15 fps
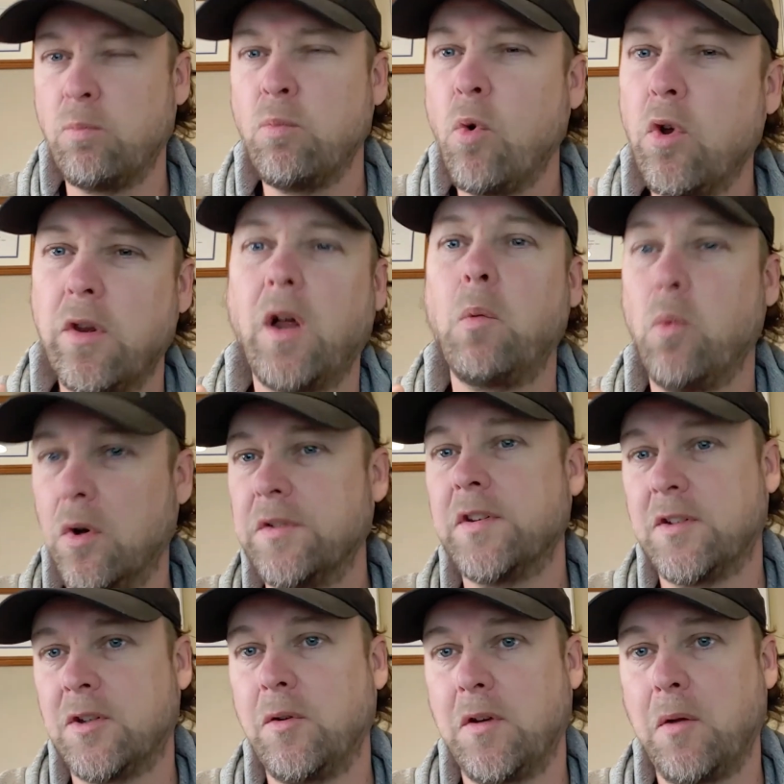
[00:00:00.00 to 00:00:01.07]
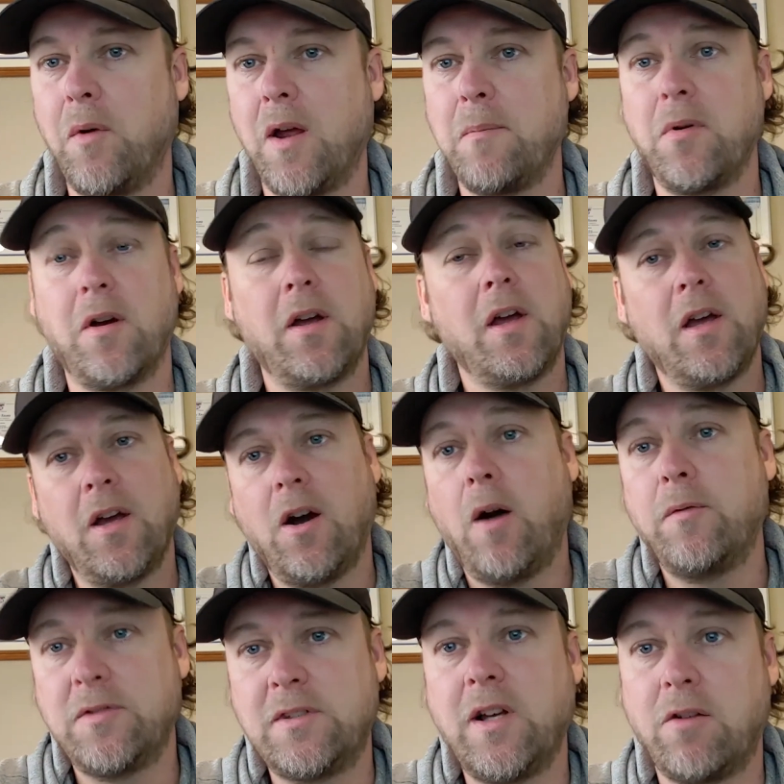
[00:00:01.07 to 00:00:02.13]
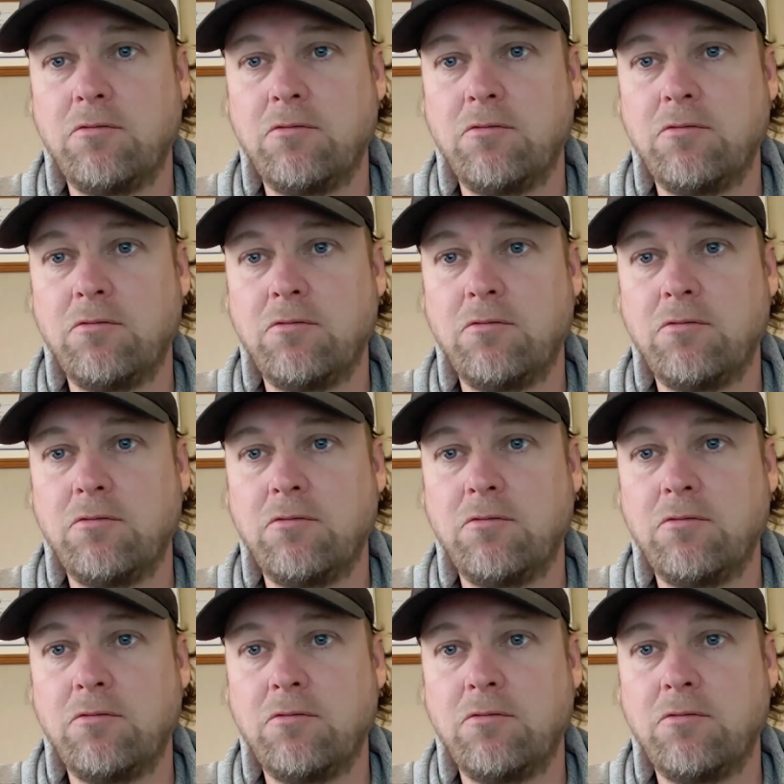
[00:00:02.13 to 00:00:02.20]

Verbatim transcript: more than I wanted to anyway. But obviously,